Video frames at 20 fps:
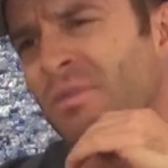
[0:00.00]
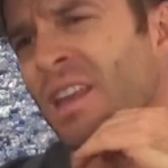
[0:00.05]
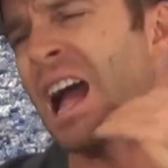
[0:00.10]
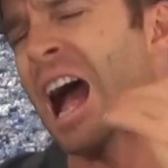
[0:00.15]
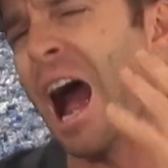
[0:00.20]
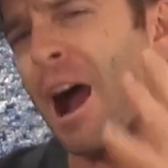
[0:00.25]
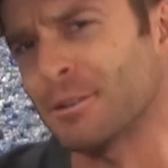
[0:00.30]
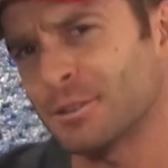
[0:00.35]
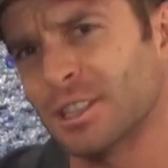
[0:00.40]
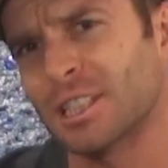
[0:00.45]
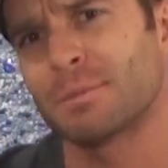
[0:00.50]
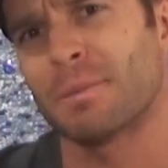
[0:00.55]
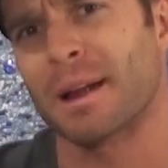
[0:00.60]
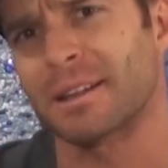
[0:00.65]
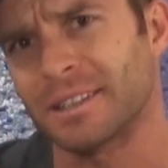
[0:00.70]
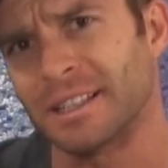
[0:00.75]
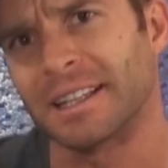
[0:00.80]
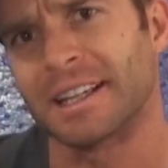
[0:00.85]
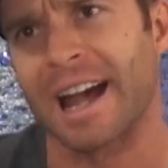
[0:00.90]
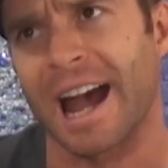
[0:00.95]
I was
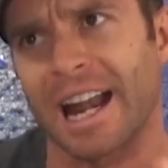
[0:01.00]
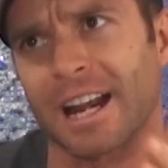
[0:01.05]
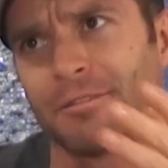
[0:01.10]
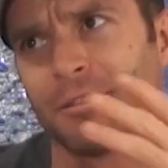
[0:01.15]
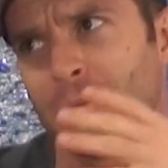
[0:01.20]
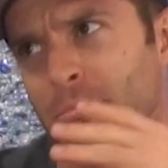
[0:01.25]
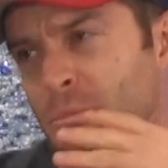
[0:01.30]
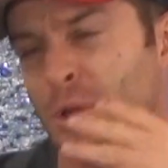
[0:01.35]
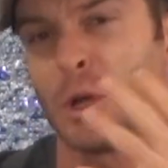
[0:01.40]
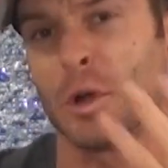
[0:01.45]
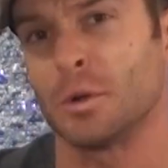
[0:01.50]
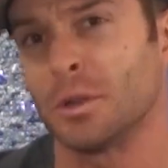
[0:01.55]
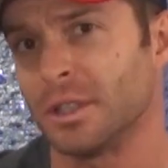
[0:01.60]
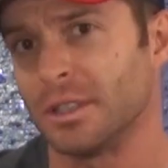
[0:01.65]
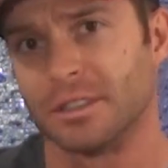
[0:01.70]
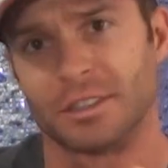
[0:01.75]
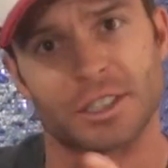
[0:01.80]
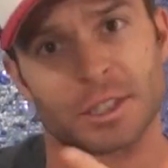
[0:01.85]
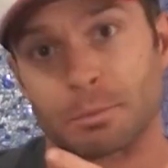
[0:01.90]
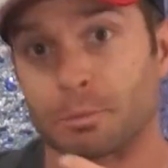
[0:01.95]
expecting kind of a
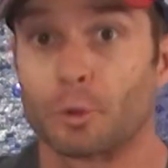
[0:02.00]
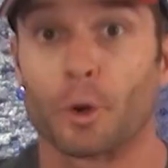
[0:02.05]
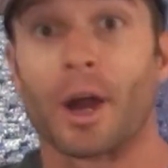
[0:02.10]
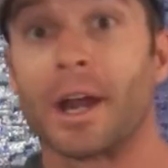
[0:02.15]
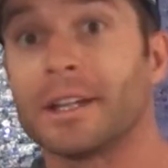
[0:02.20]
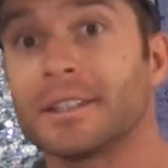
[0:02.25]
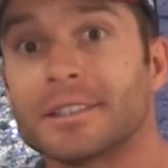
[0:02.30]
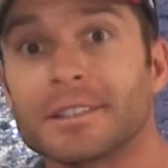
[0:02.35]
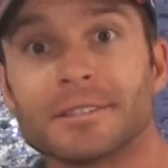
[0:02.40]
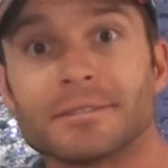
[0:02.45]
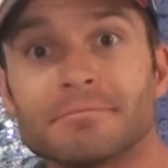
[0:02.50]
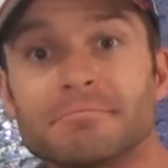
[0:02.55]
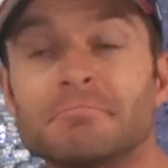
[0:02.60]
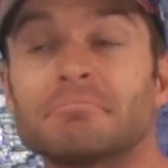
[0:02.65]
muted Sprite.